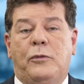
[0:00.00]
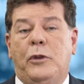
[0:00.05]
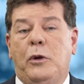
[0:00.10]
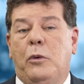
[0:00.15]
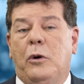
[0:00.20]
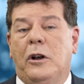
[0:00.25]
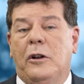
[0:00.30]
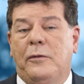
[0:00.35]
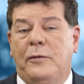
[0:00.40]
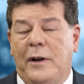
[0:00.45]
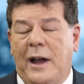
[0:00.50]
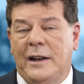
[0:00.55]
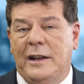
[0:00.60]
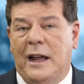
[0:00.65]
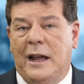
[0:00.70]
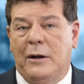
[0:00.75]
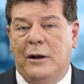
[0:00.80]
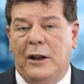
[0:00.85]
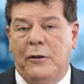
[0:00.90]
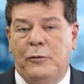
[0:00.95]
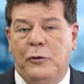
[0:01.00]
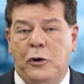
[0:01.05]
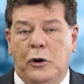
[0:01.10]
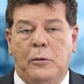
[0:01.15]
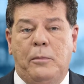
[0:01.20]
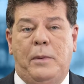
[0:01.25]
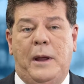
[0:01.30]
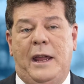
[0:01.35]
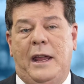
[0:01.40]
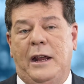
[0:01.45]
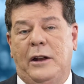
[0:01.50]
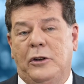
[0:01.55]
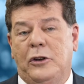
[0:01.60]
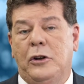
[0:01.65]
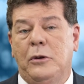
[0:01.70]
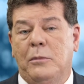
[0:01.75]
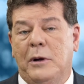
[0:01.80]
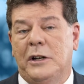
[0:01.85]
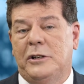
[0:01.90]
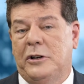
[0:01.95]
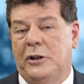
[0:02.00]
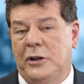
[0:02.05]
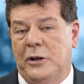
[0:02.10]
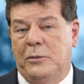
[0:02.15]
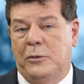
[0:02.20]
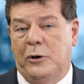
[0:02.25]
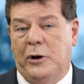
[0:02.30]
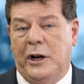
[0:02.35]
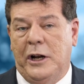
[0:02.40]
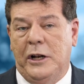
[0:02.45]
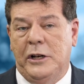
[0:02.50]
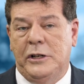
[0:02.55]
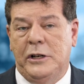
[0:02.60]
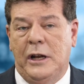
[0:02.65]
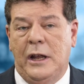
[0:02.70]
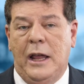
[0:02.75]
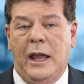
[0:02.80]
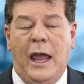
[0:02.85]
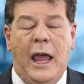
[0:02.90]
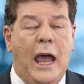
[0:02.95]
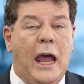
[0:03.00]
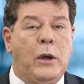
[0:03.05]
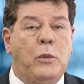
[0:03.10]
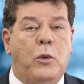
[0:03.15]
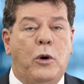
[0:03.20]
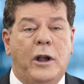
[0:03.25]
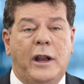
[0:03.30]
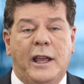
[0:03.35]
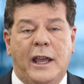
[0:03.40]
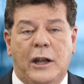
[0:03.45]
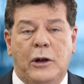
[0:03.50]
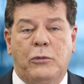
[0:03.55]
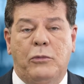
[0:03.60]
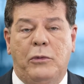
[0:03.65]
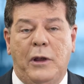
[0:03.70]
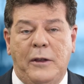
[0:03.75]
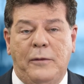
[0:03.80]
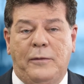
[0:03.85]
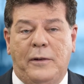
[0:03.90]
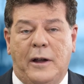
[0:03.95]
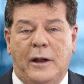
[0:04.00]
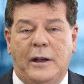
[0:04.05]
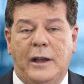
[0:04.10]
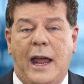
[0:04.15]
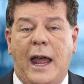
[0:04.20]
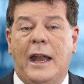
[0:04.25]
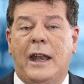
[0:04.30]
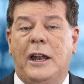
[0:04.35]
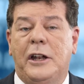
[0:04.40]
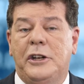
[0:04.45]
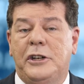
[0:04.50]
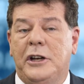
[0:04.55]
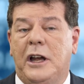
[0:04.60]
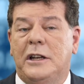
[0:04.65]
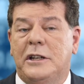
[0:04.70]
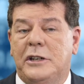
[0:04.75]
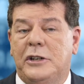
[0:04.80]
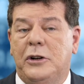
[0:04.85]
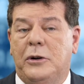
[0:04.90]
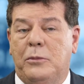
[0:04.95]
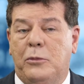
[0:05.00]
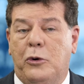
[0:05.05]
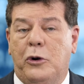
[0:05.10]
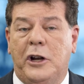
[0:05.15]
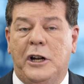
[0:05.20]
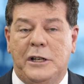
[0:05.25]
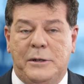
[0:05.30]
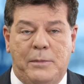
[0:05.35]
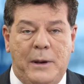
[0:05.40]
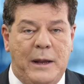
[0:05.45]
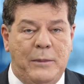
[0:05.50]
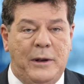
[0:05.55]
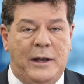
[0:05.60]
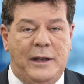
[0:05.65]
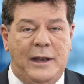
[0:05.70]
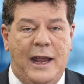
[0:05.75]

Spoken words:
if you want to find out if you're paying too much on your mortgage and want to get a refund and adjust your mortgage payment